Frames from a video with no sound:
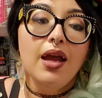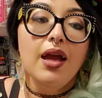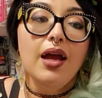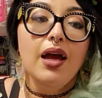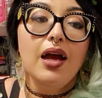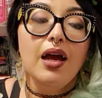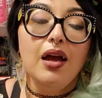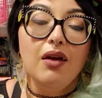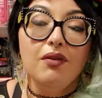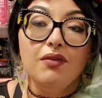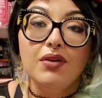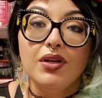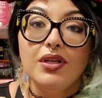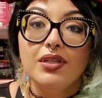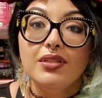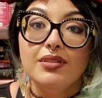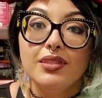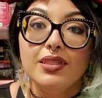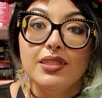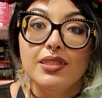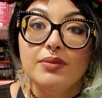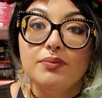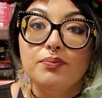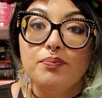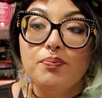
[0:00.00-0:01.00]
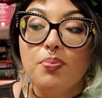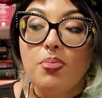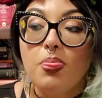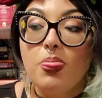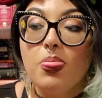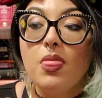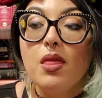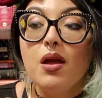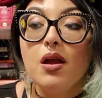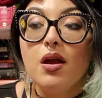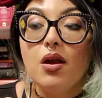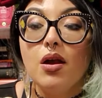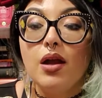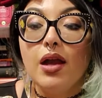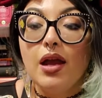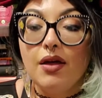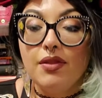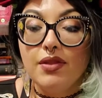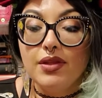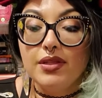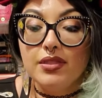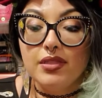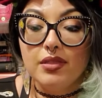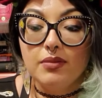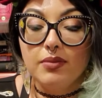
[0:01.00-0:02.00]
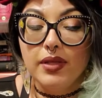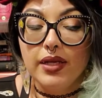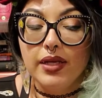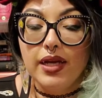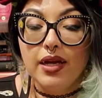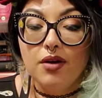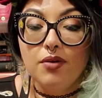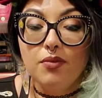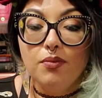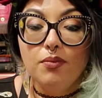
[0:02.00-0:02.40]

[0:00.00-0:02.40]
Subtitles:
I've got to see how that's going to play out.